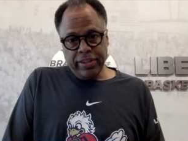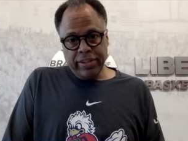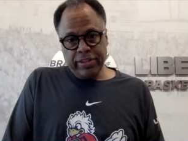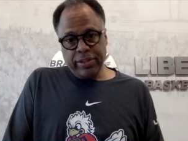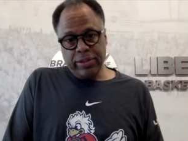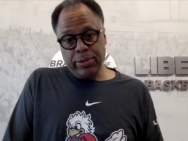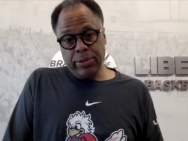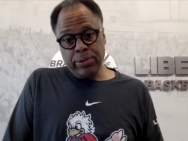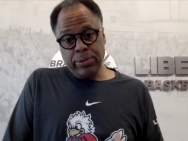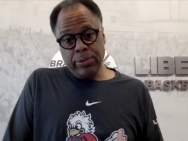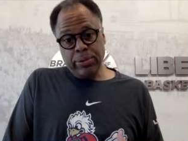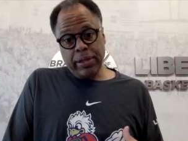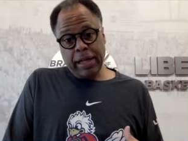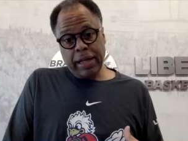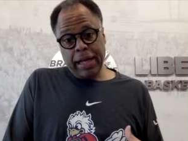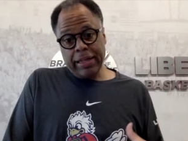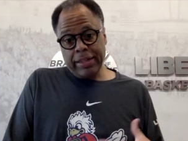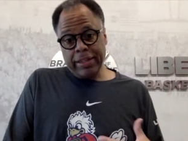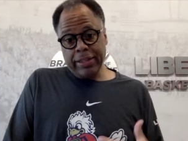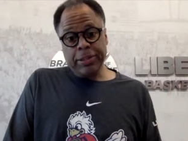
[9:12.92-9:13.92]
So
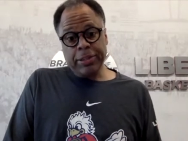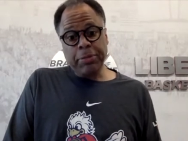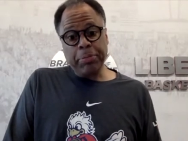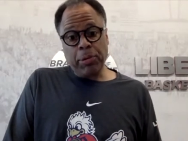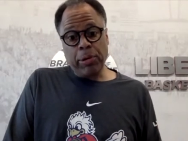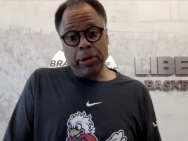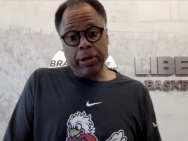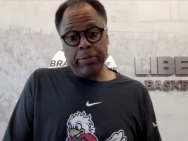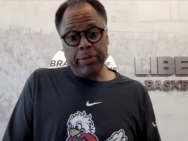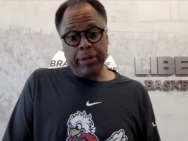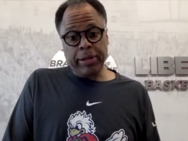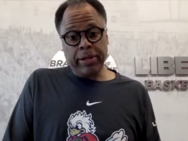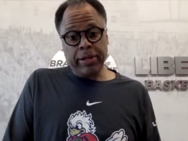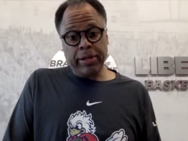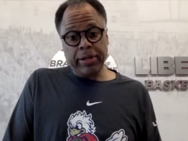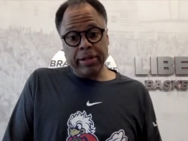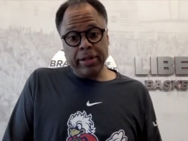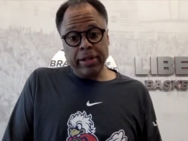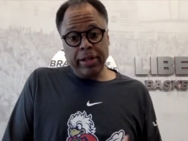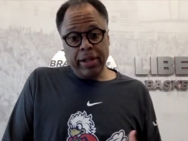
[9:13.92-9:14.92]
that disappointment,
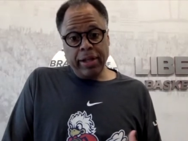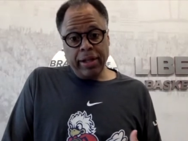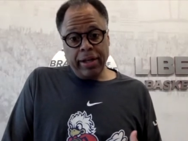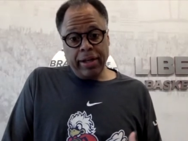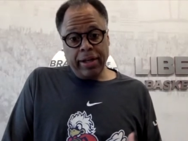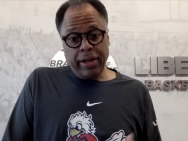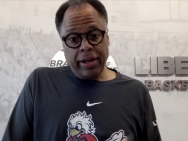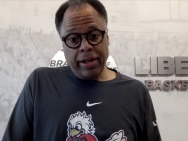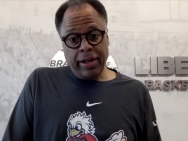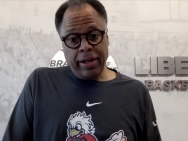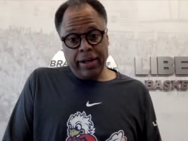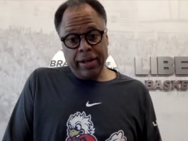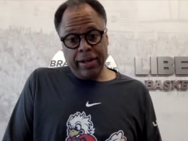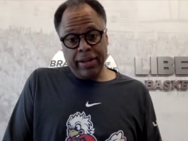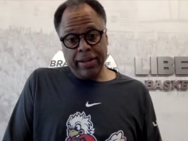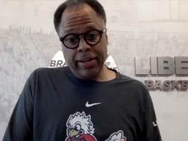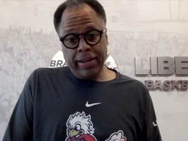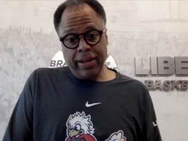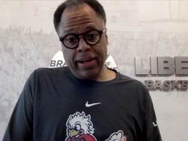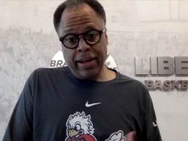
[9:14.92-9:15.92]

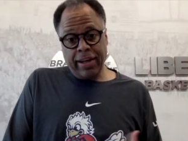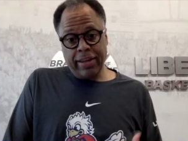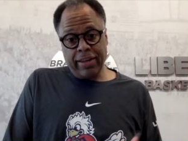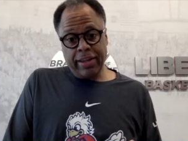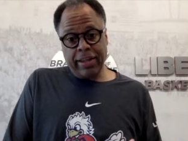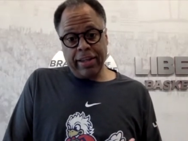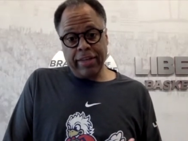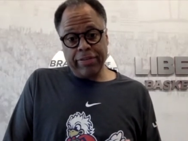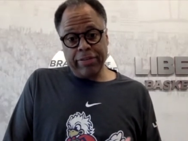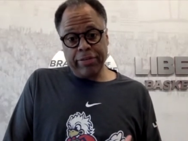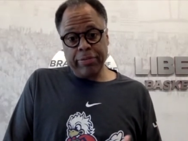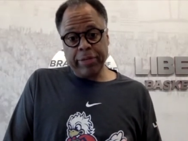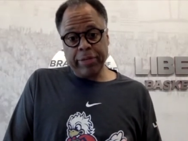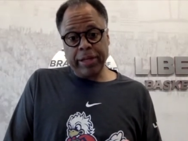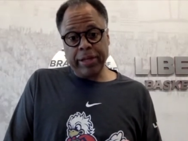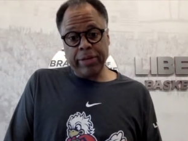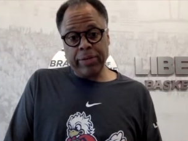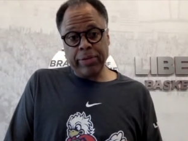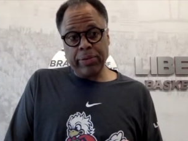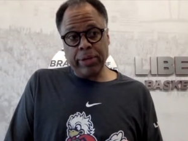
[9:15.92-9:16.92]
I think for
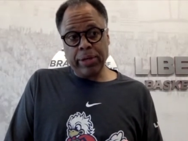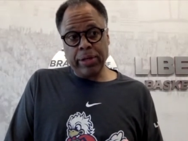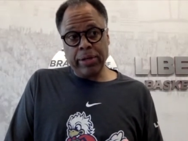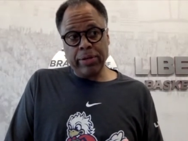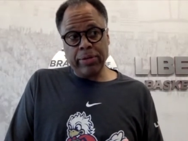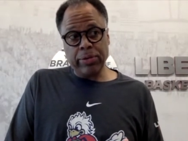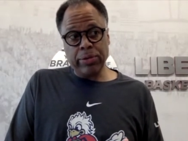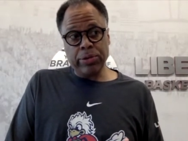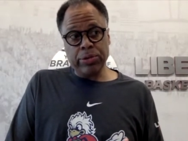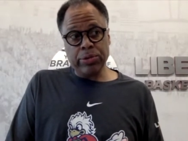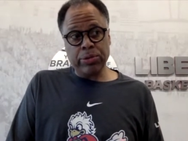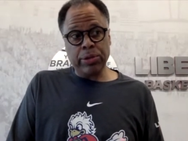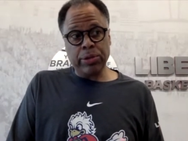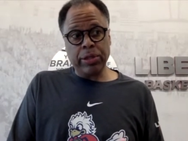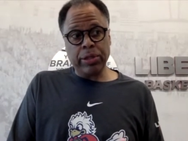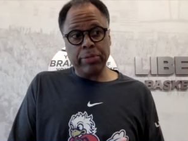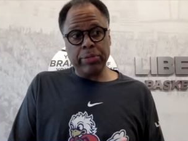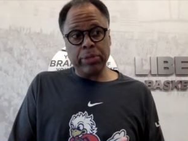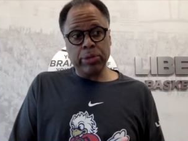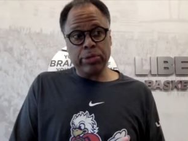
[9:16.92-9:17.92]
me, what was really
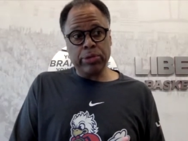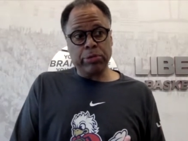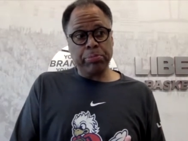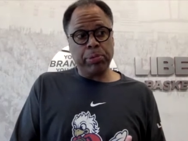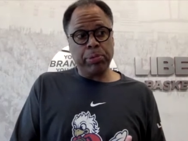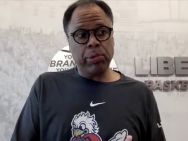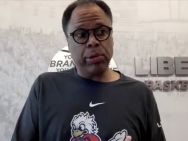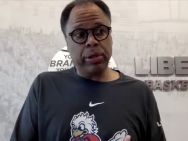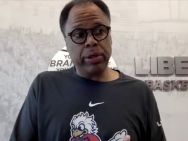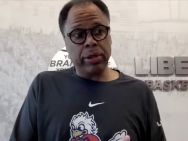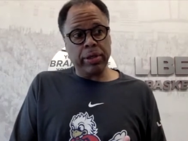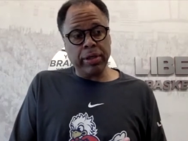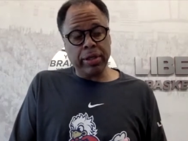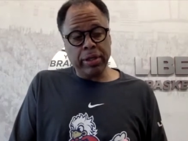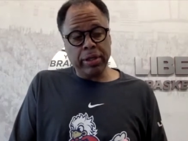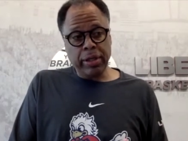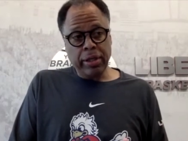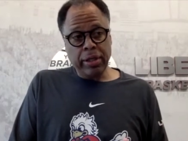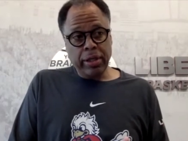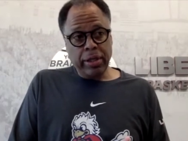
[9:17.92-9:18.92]
most important
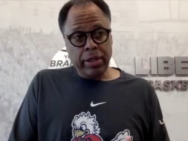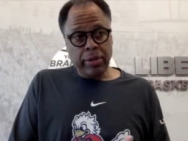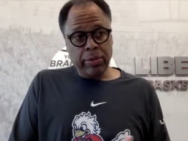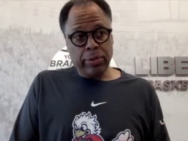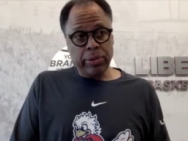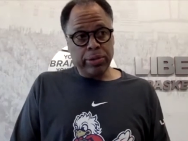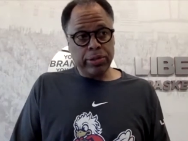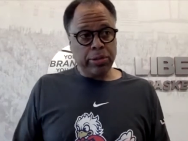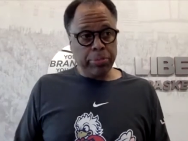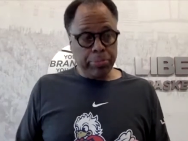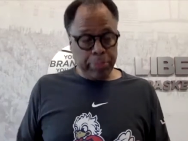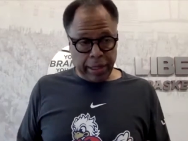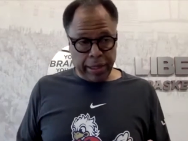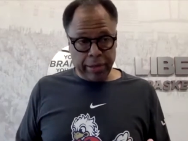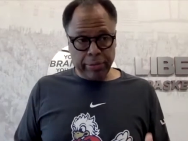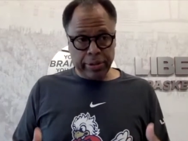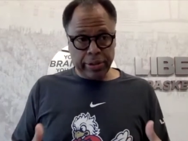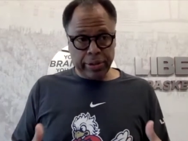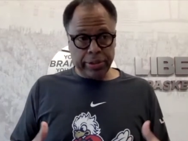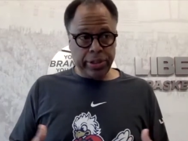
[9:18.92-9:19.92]
was to be
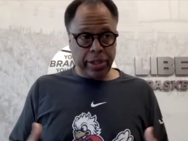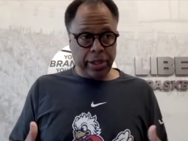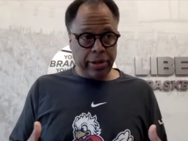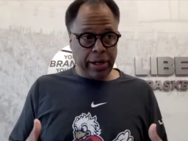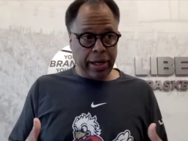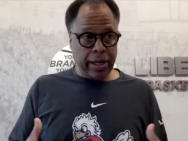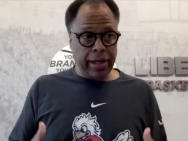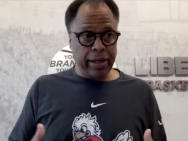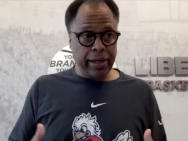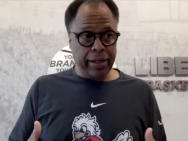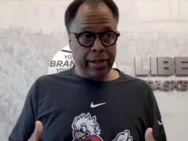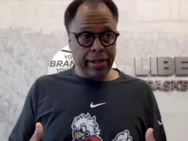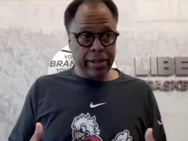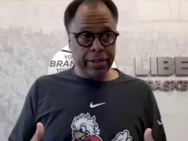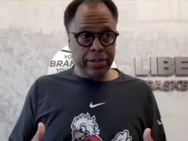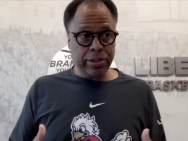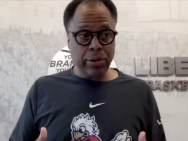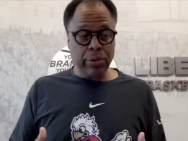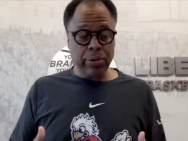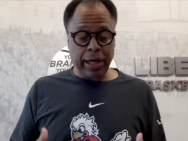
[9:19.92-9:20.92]
able to share, hey,
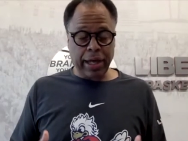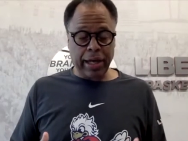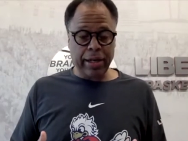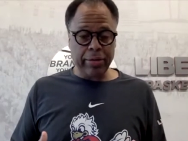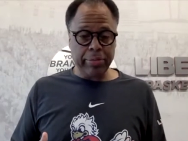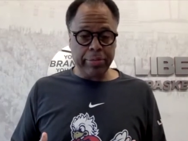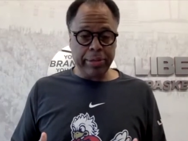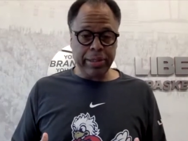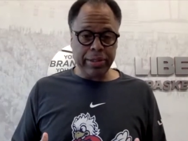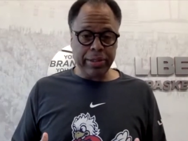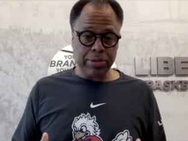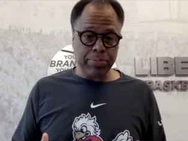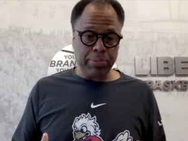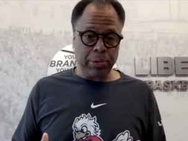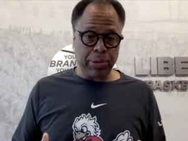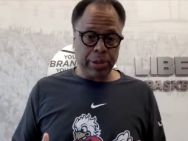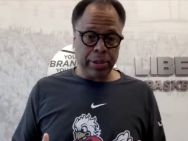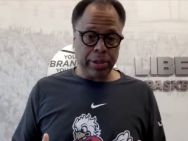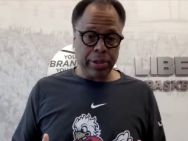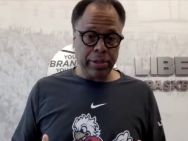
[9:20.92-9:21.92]
it's okay to be
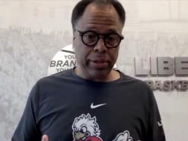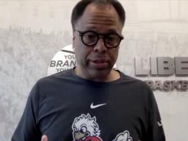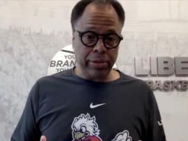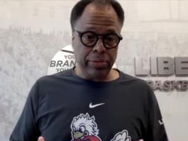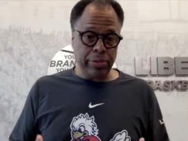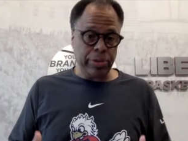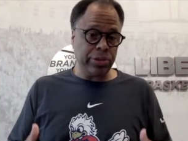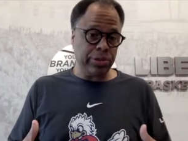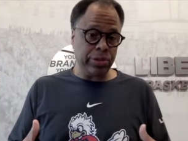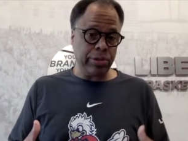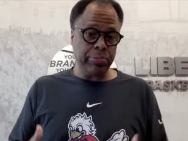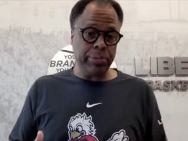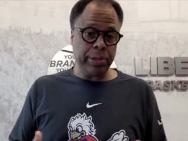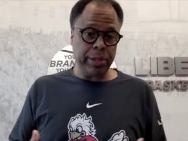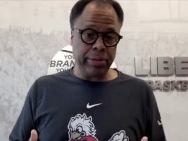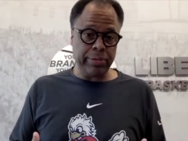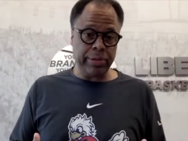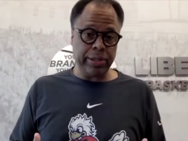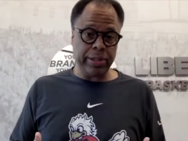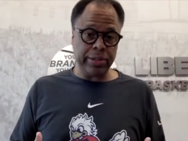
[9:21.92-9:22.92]
disappointed, and we should be,
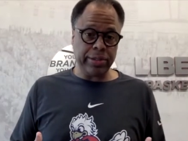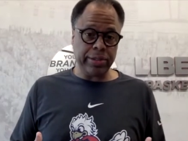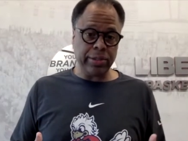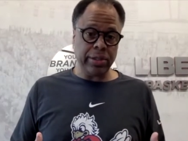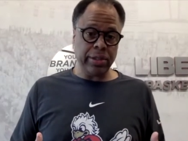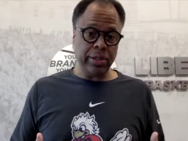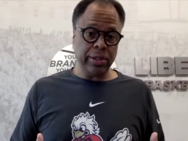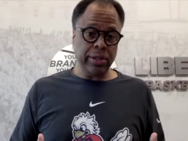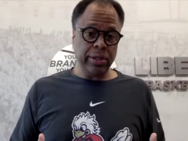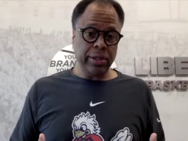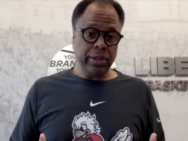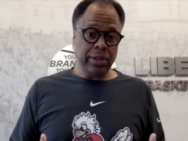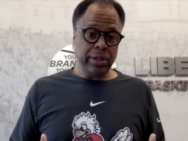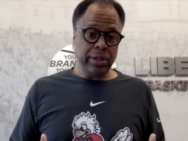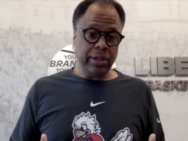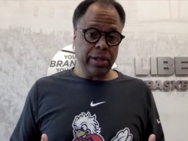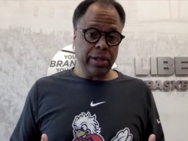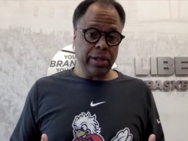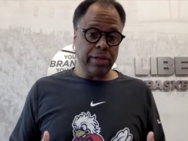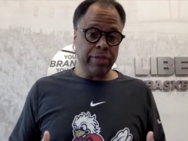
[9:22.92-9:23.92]
because
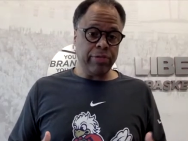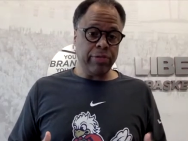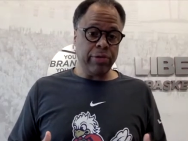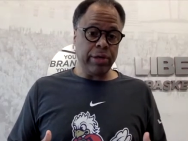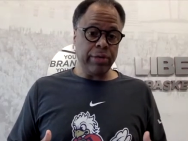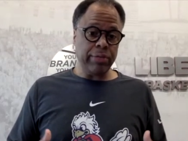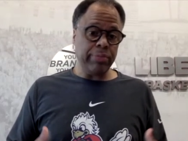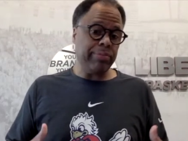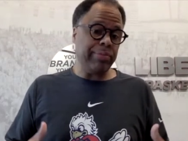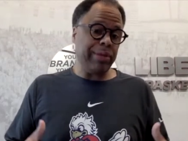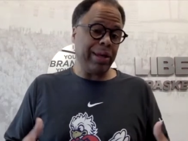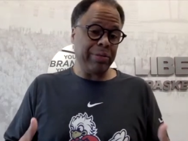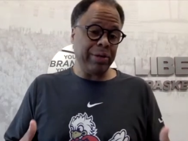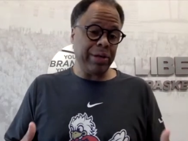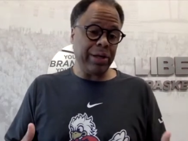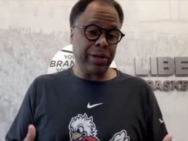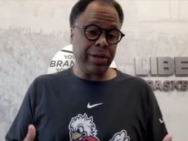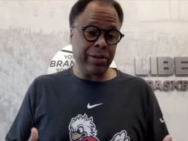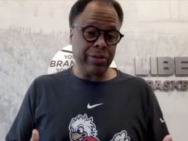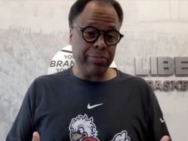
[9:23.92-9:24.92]
of what maybe
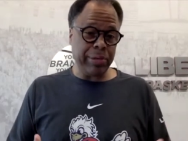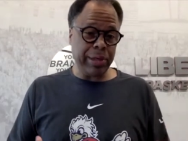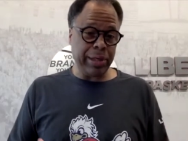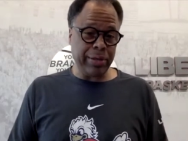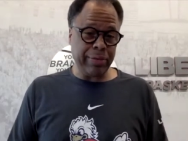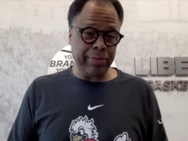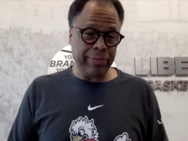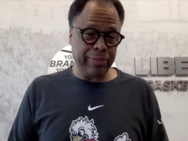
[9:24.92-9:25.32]
could have been.